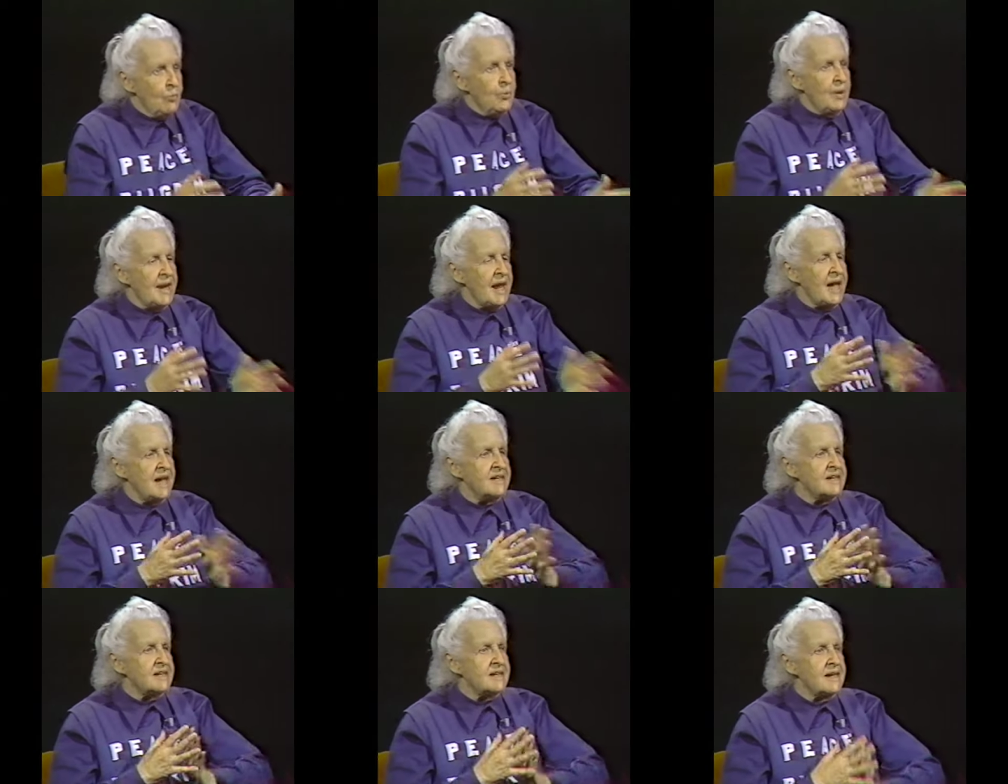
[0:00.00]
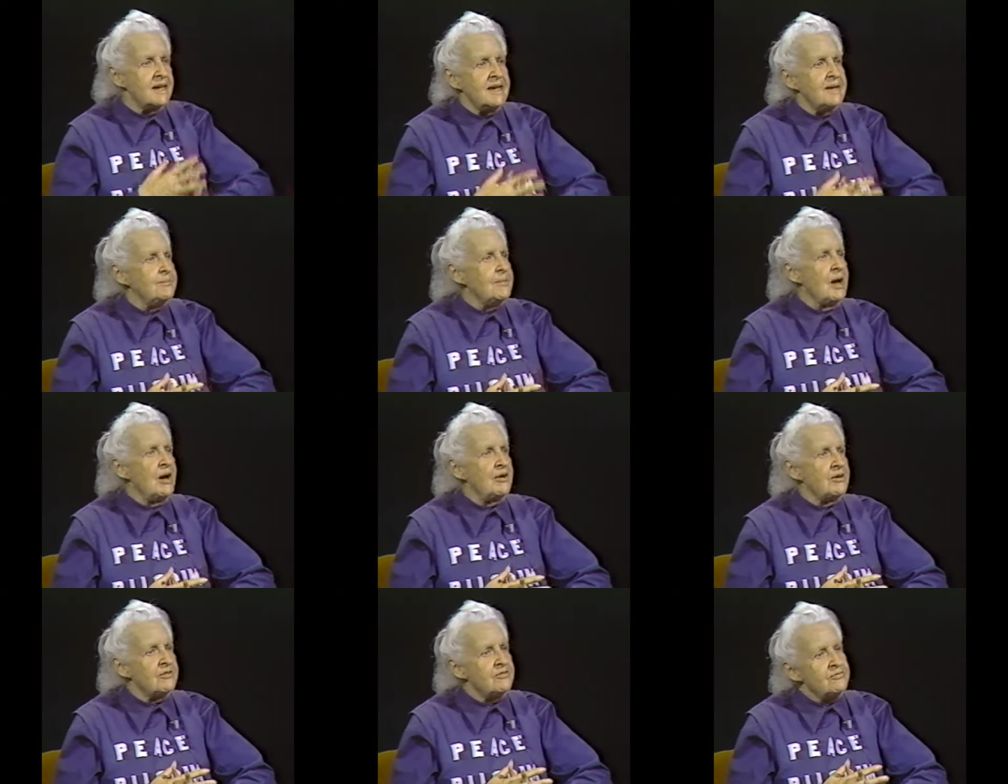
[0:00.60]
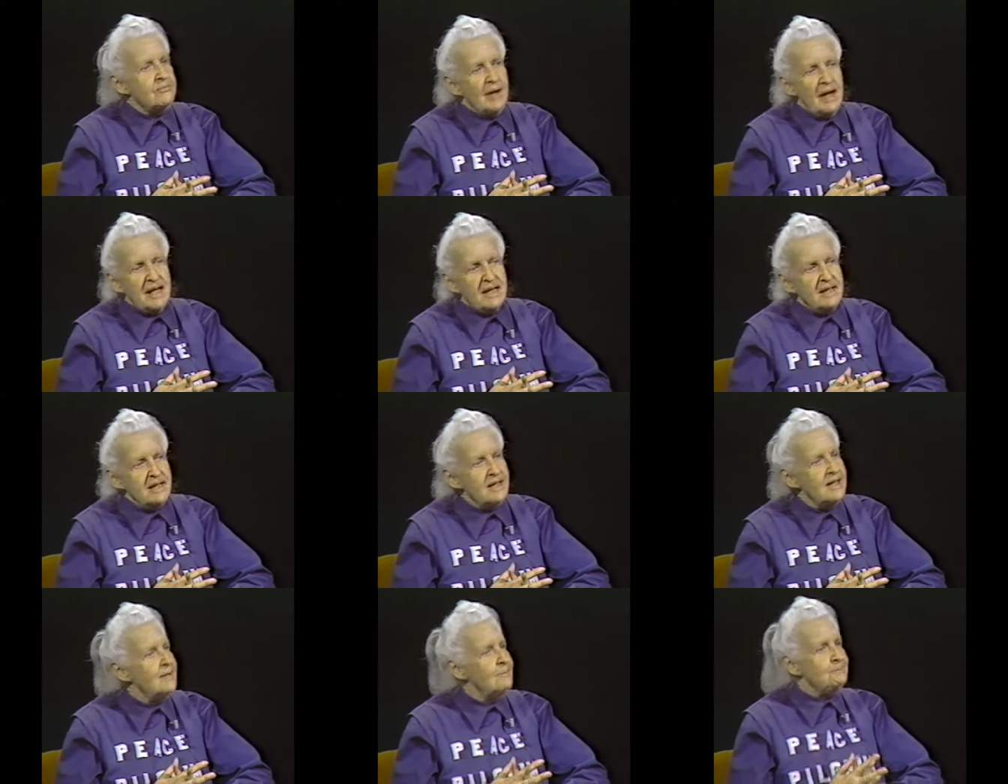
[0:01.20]
When I came out of
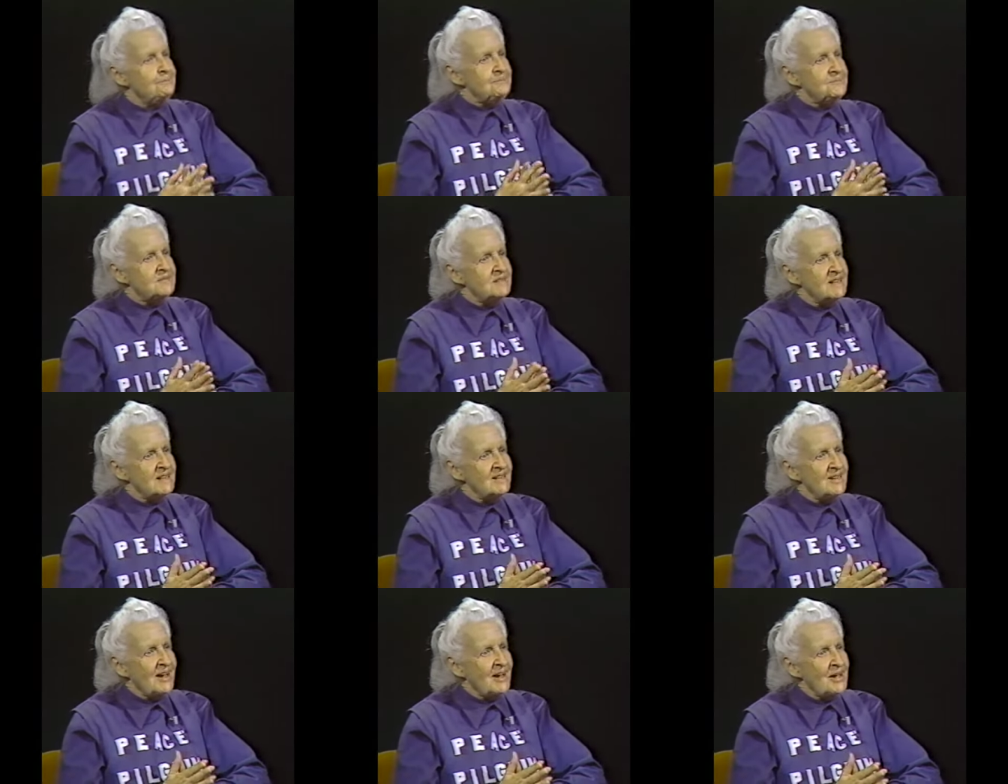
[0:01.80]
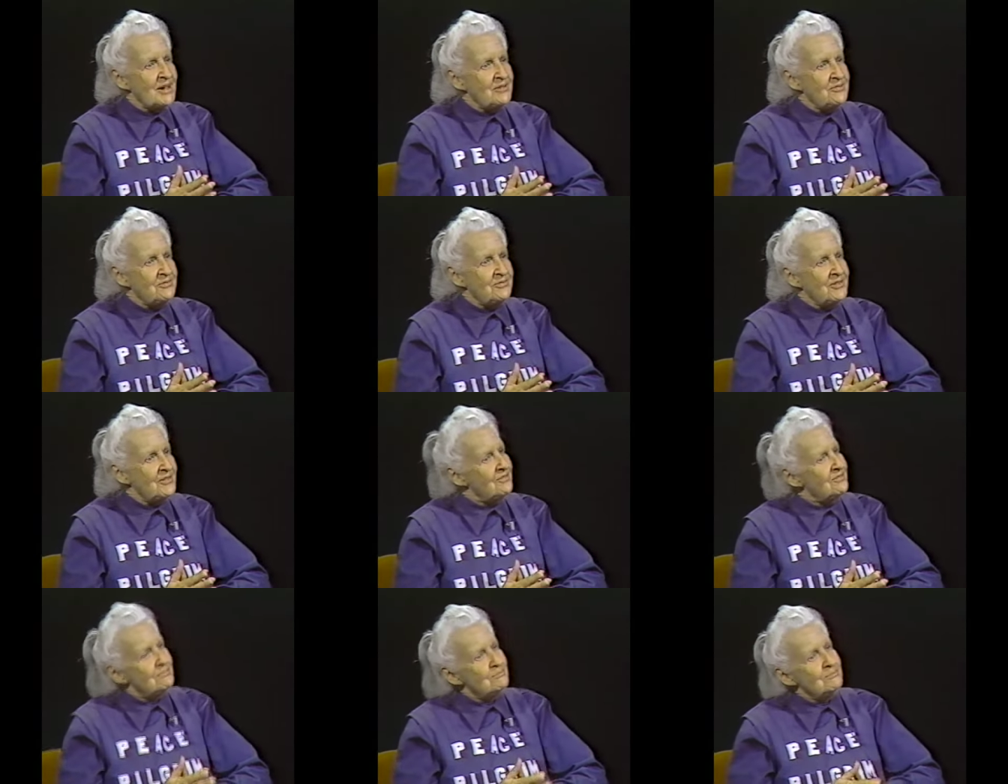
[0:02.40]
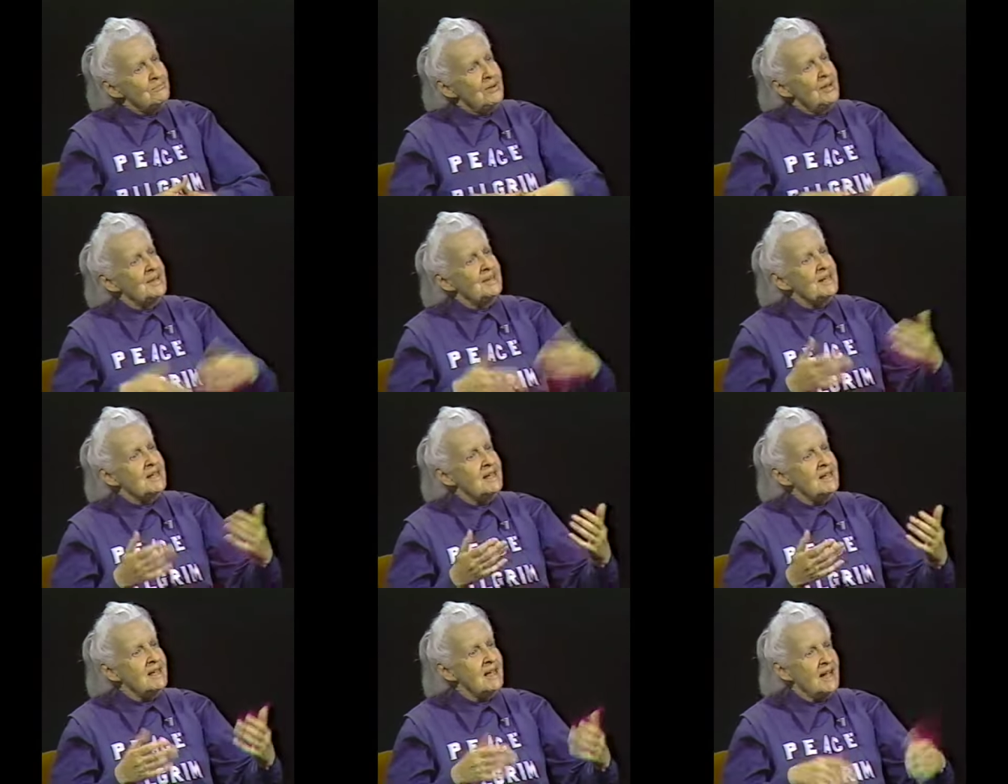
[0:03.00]
my empty life of
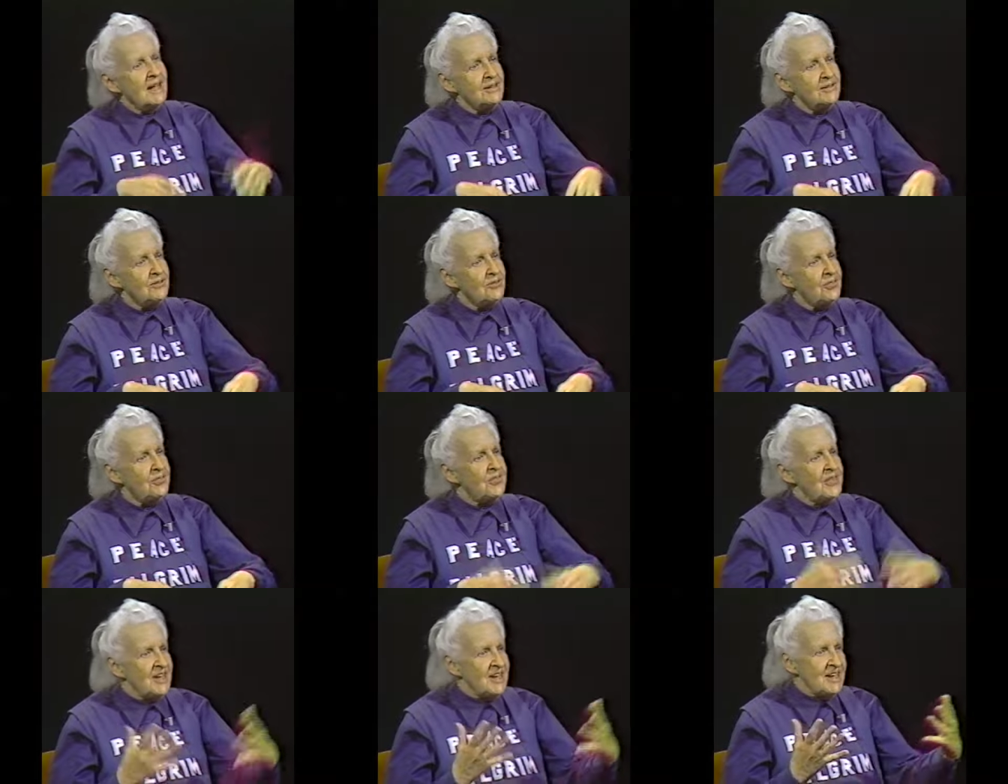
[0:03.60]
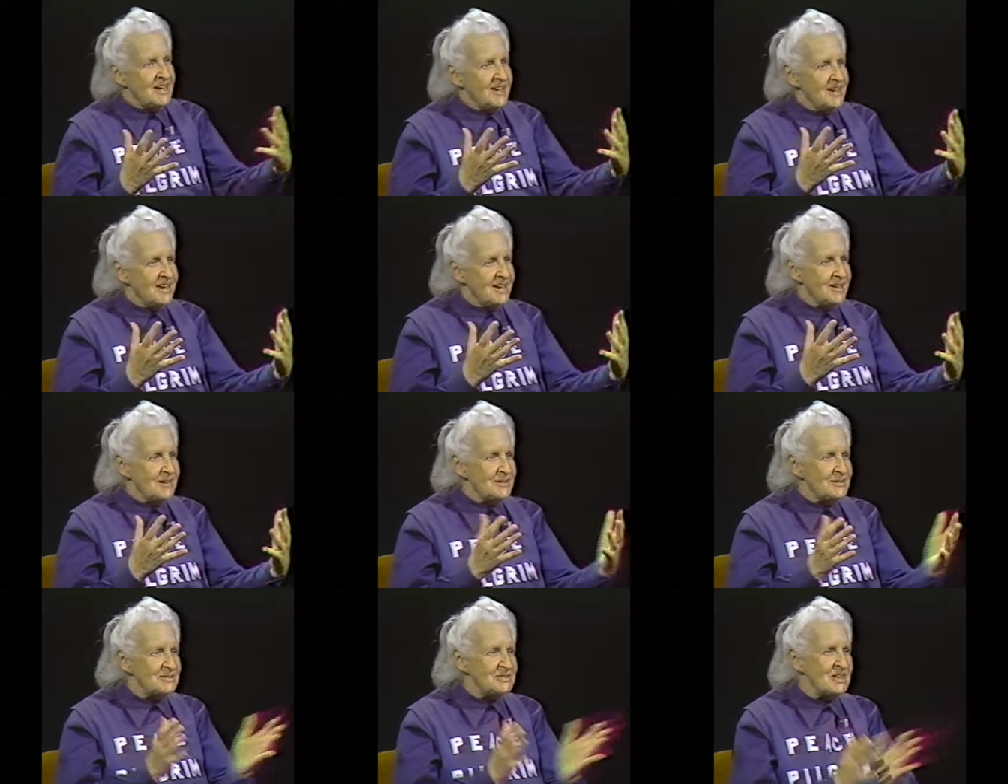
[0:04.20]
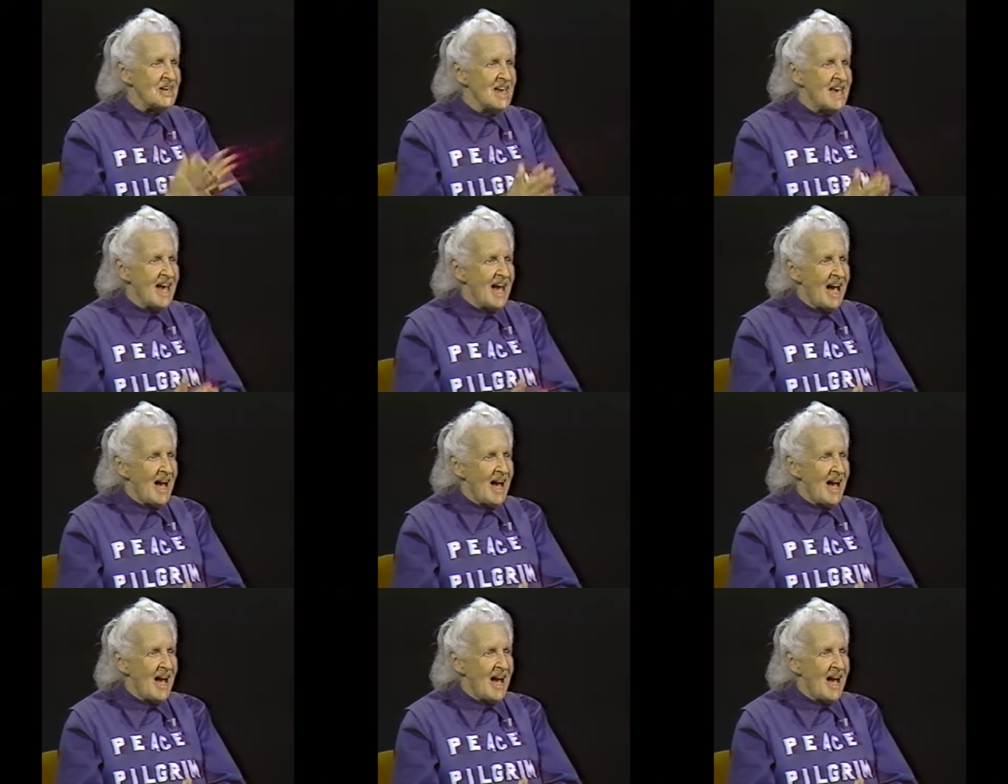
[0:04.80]
money and things